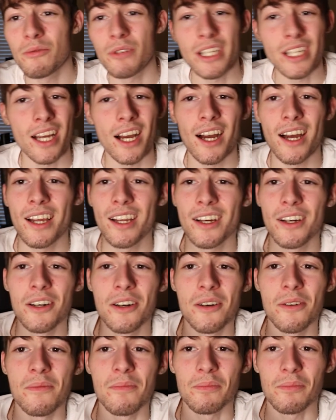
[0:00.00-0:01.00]
We
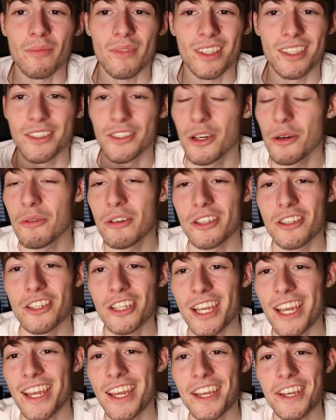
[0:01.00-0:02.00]
got Noah
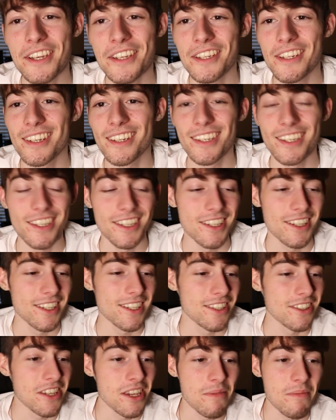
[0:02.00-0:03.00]
J and
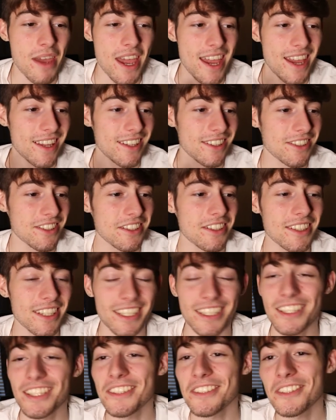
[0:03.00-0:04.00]
Tim Hansen.
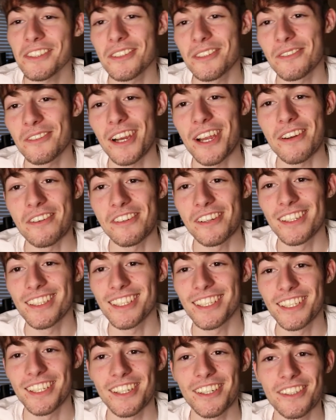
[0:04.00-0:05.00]
Like, this is the right one.
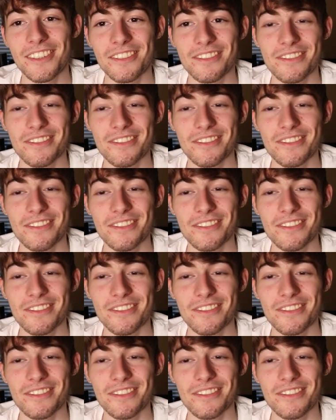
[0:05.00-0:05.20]
You know,